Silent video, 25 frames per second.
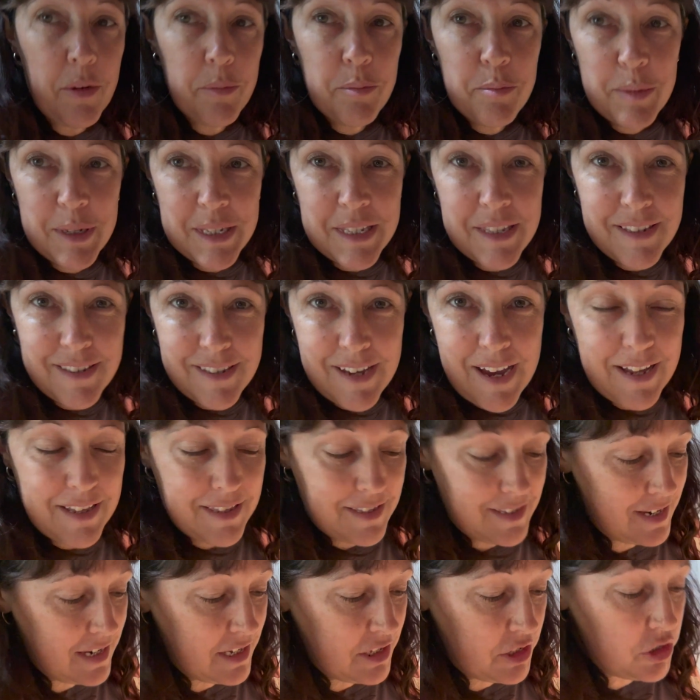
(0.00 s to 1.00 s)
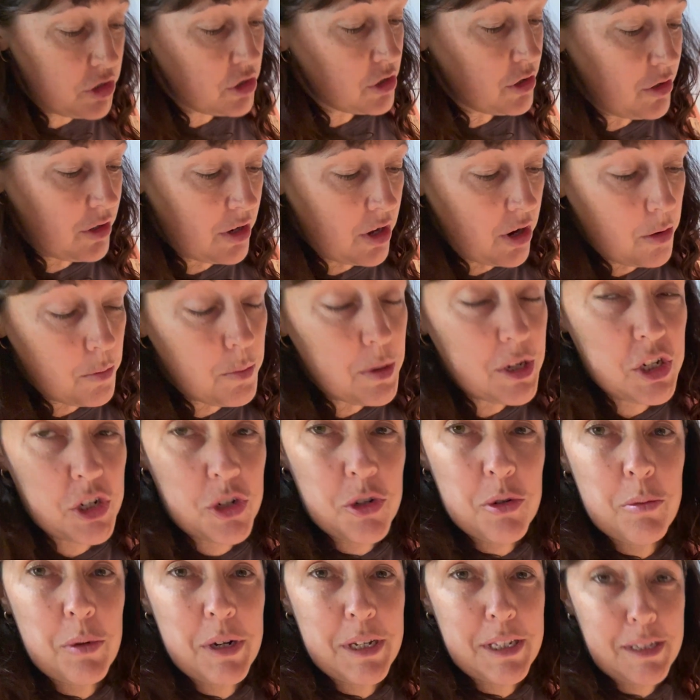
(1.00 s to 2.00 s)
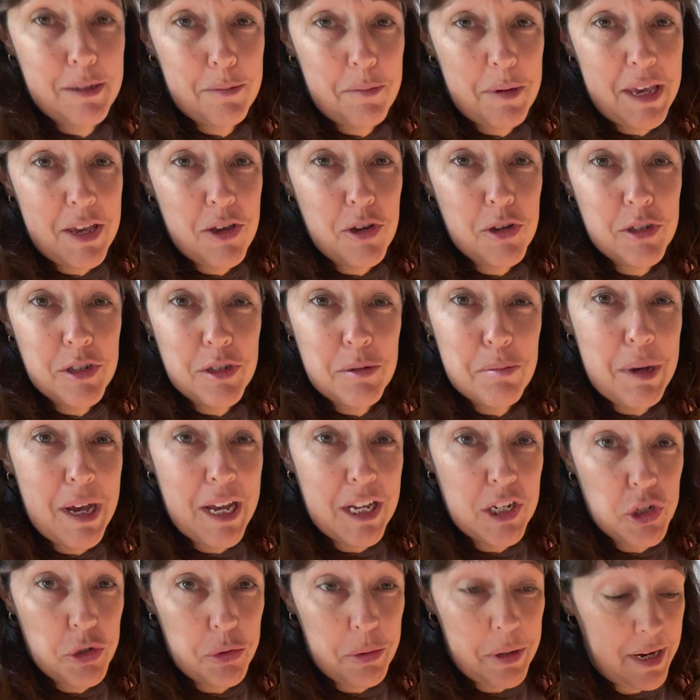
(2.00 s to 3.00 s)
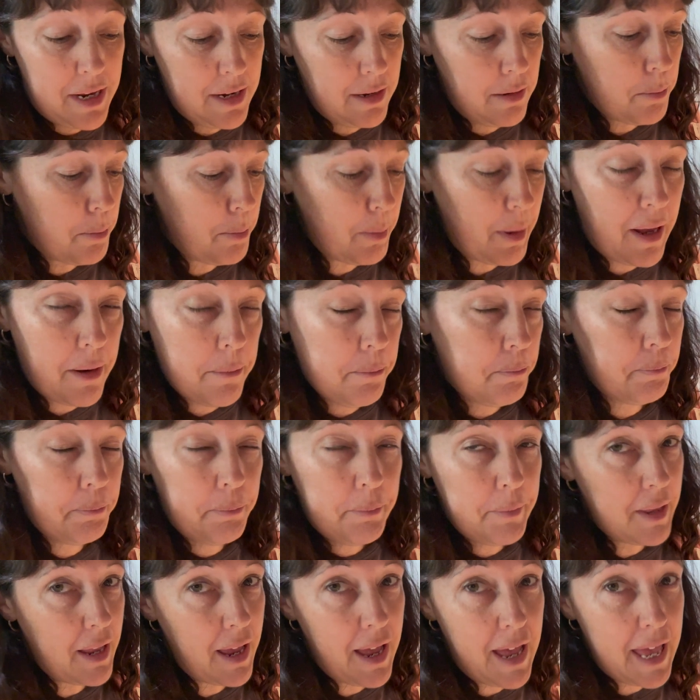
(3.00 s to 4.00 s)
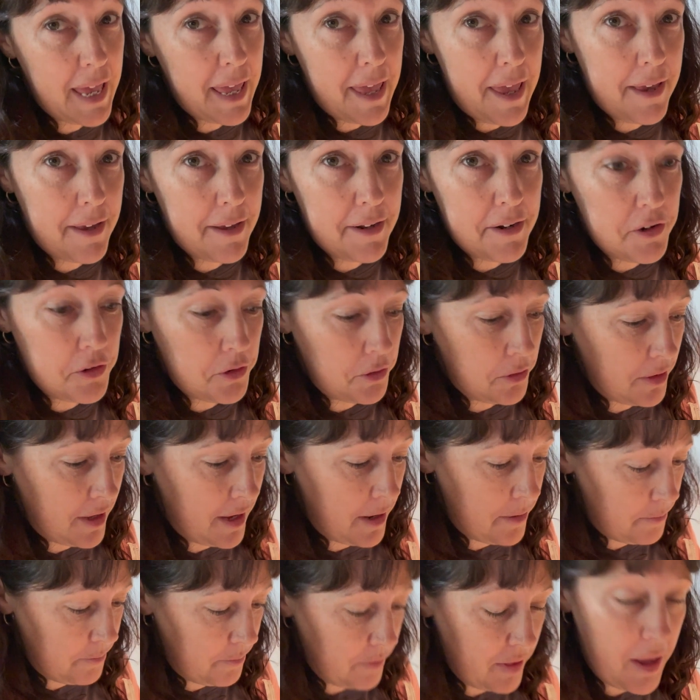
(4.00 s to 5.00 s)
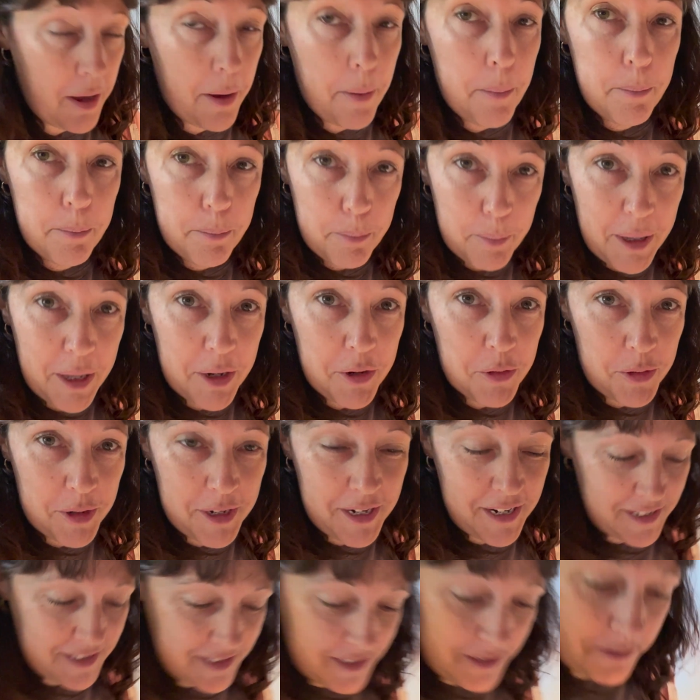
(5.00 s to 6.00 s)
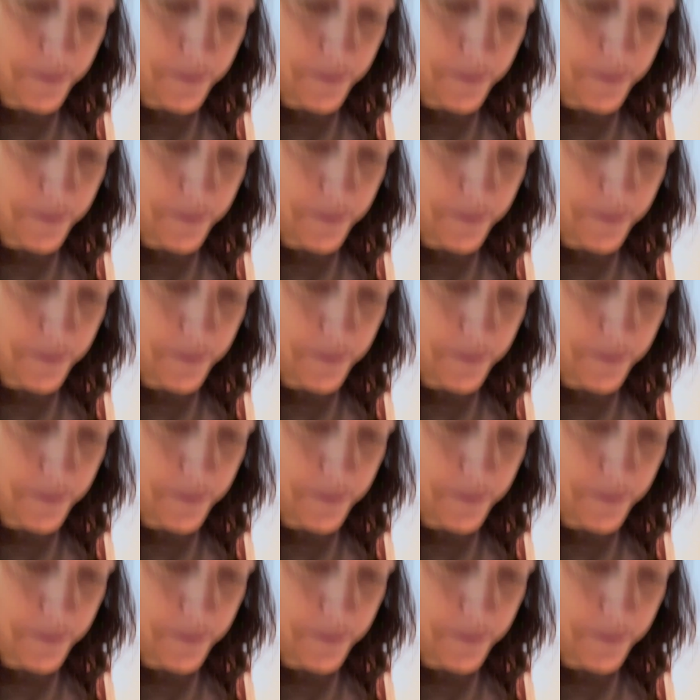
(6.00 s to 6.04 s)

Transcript: Mrs. Adset's original recipe used margarine, but I ain't gonna do that. Butter it is.